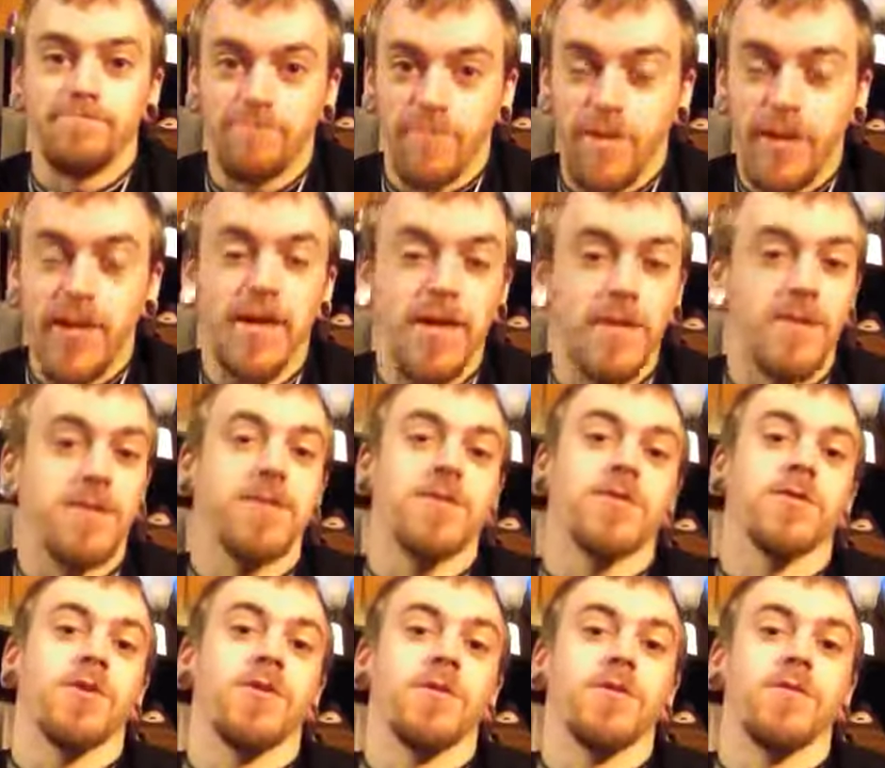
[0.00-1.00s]
think it
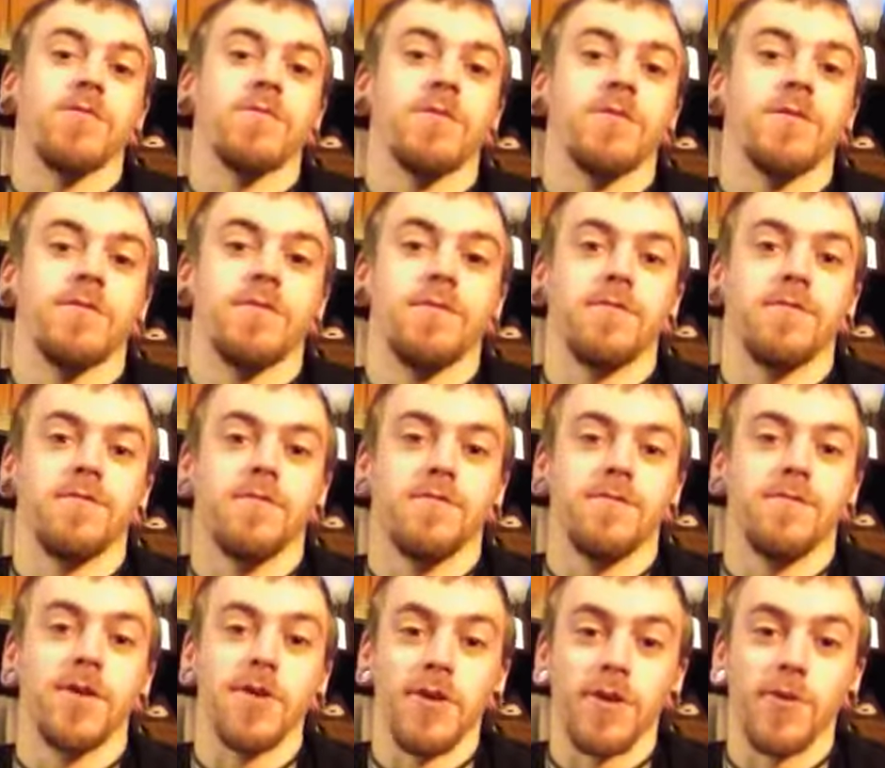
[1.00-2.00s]
deserves
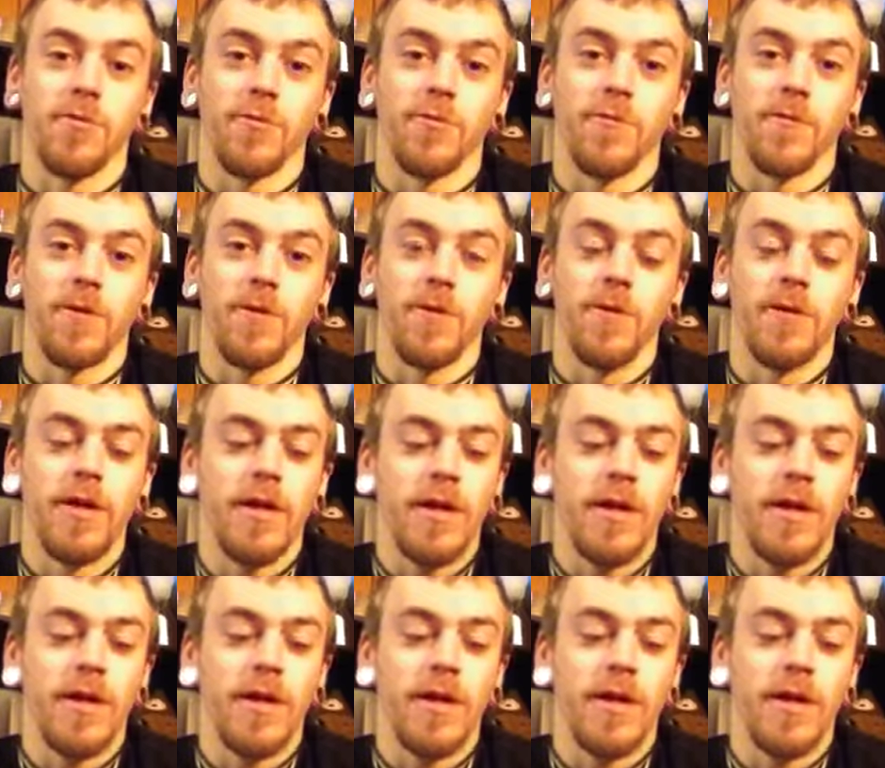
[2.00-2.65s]
a good review.